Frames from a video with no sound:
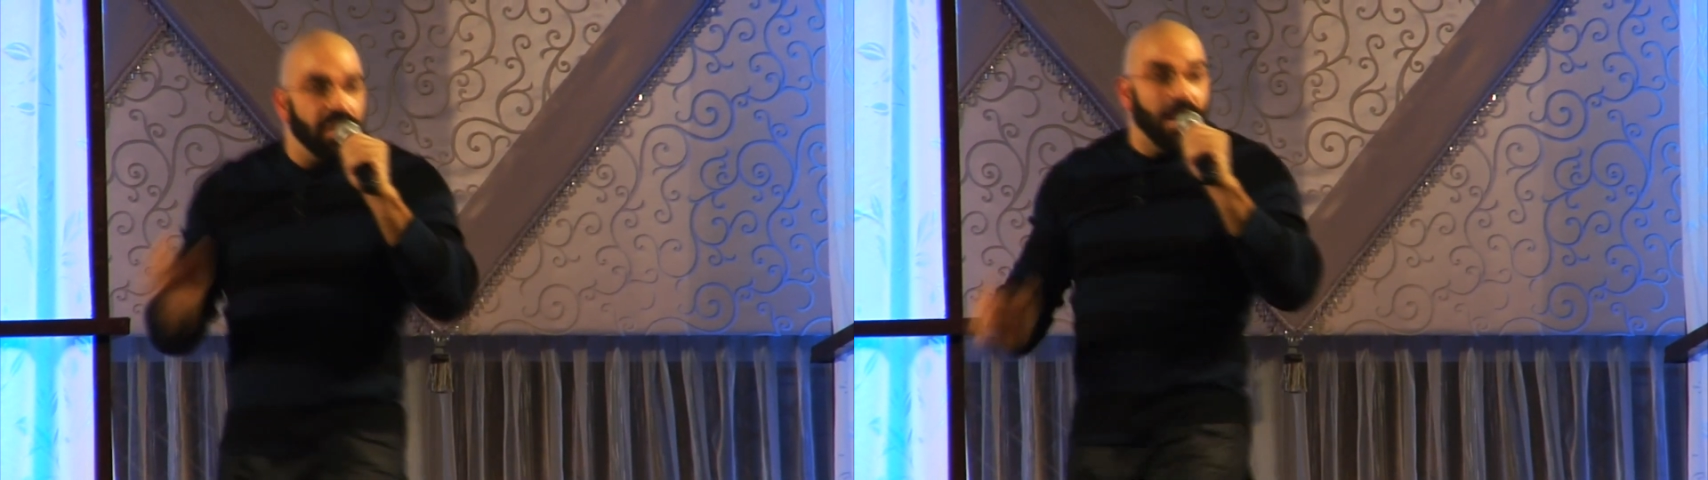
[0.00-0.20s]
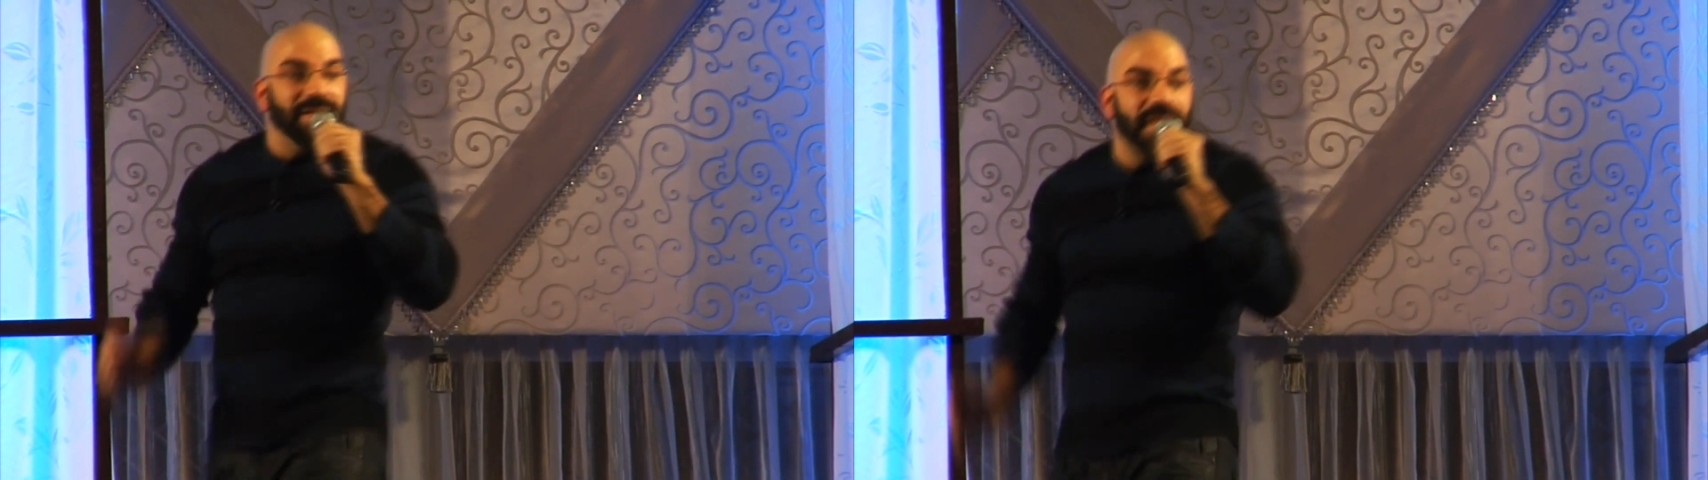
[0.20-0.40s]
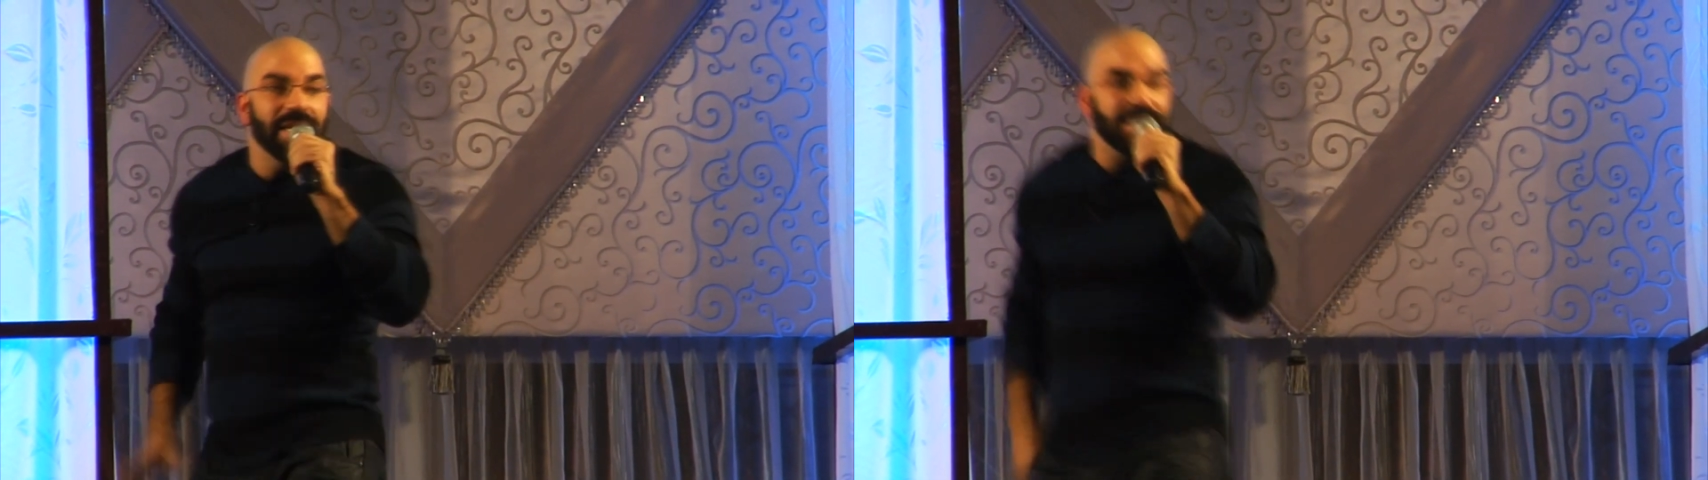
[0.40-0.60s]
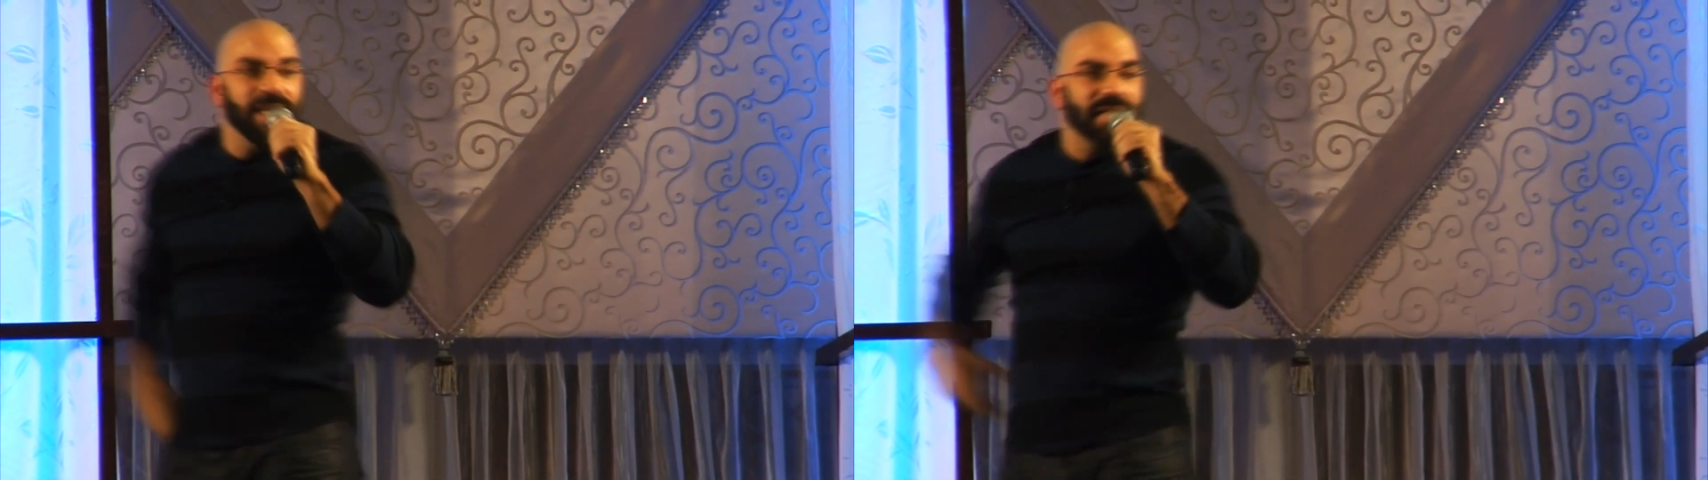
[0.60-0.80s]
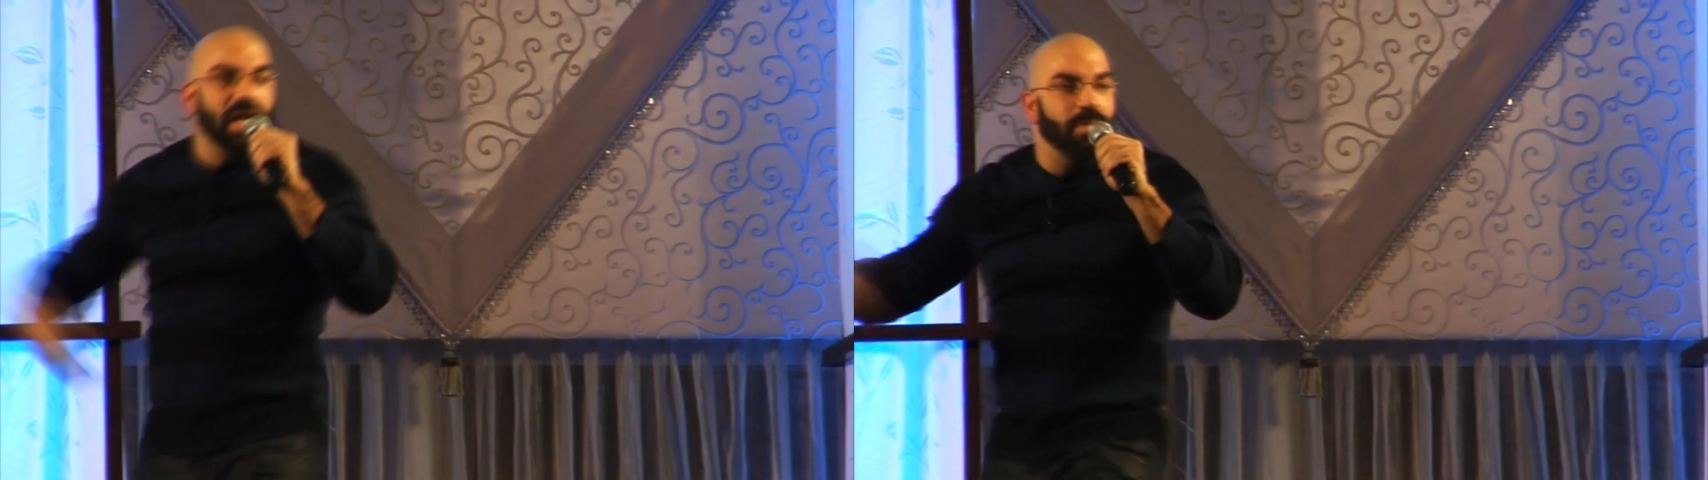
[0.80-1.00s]
So then my
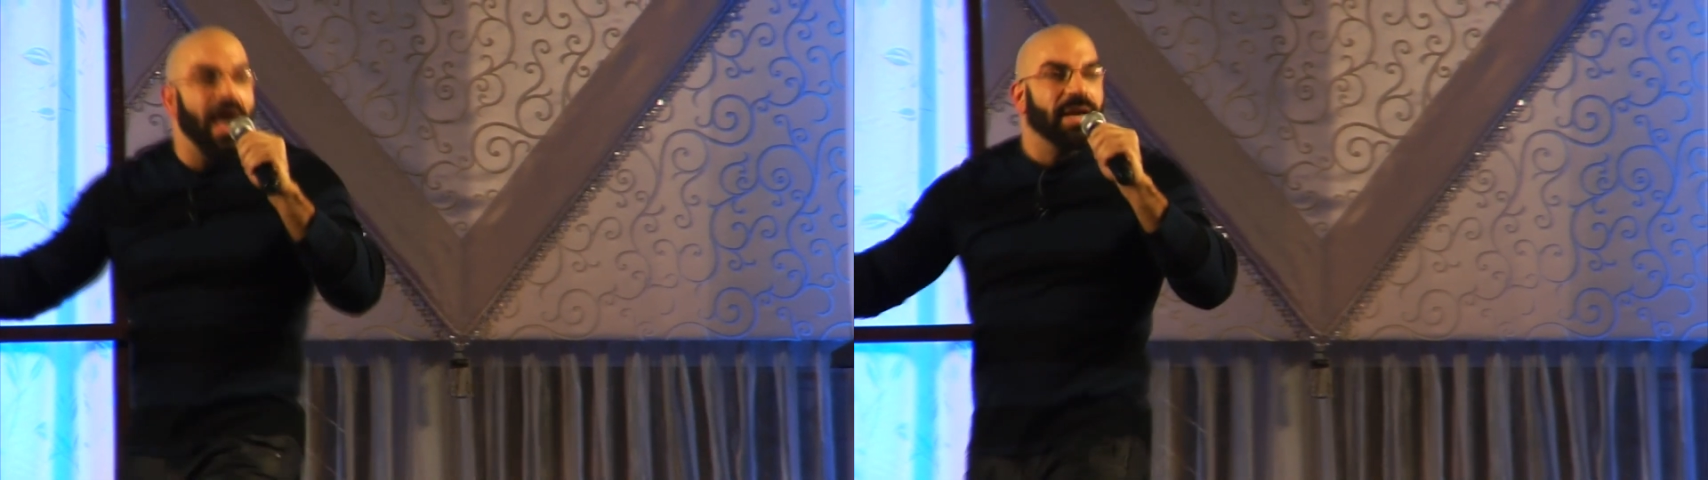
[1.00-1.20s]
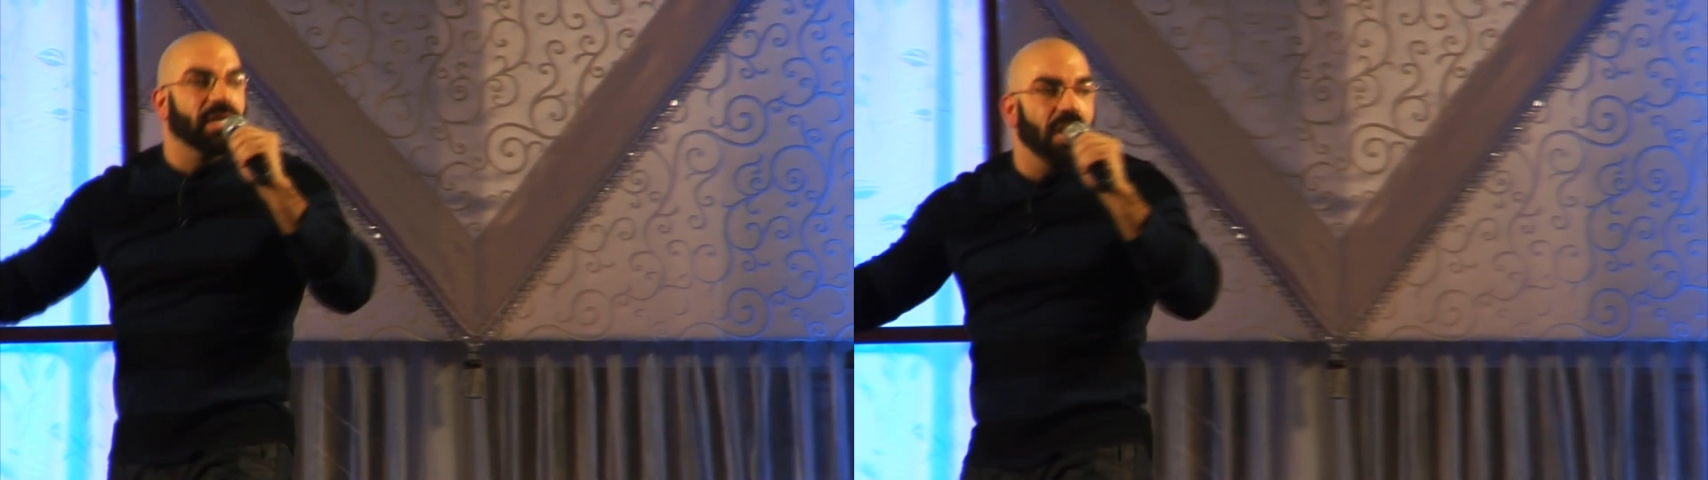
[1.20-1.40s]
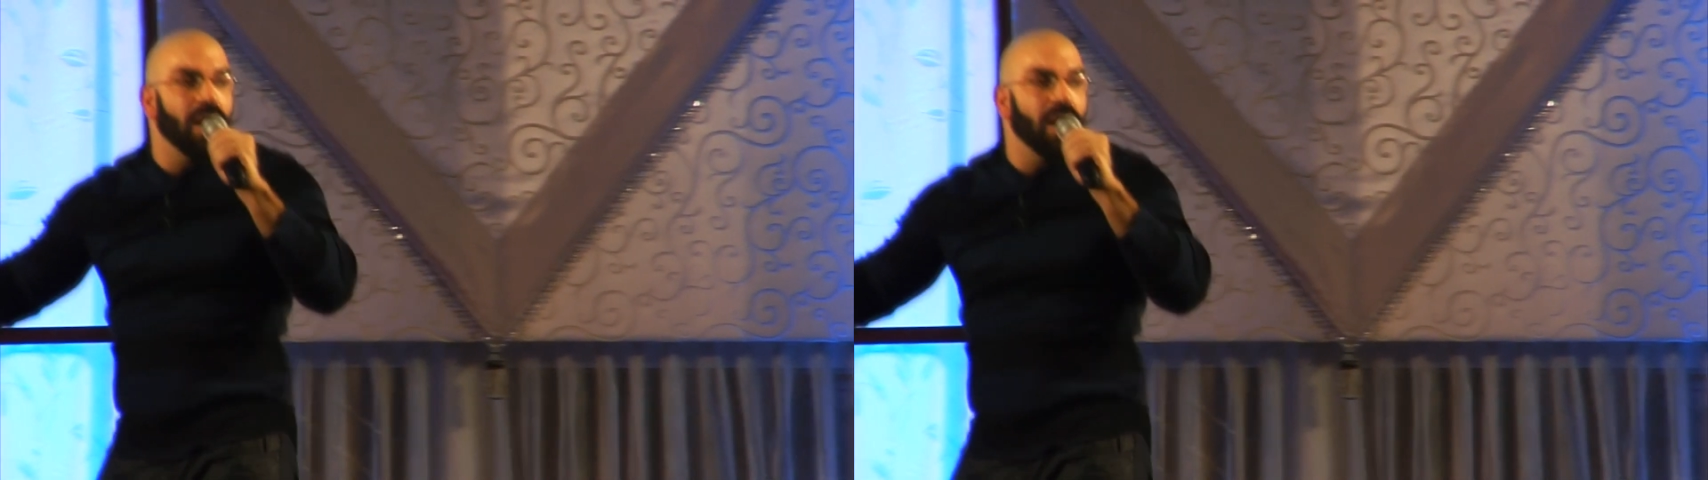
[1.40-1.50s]
date takes out a pack